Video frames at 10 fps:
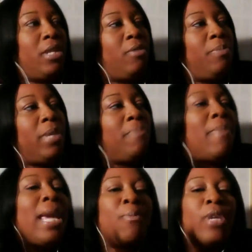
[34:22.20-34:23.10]

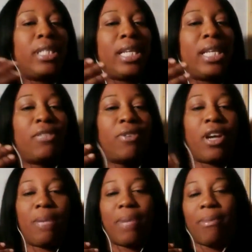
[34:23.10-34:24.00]
make more sense for
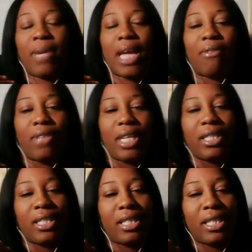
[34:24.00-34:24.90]
her to be able to have a
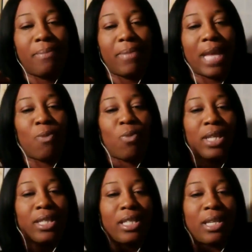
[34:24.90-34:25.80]
relationship that
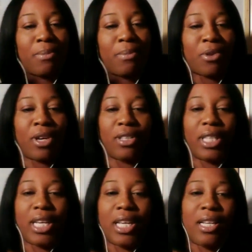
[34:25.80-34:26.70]
wasn't embroiled
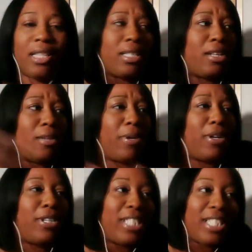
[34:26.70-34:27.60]
in this other
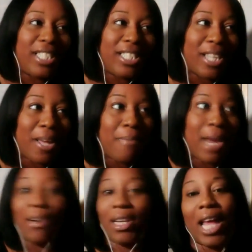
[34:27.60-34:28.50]
person's
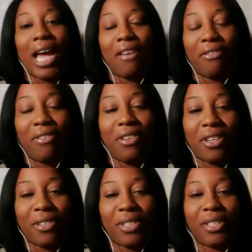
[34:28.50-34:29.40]
married life, you
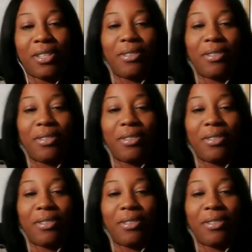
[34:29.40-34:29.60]
know. So,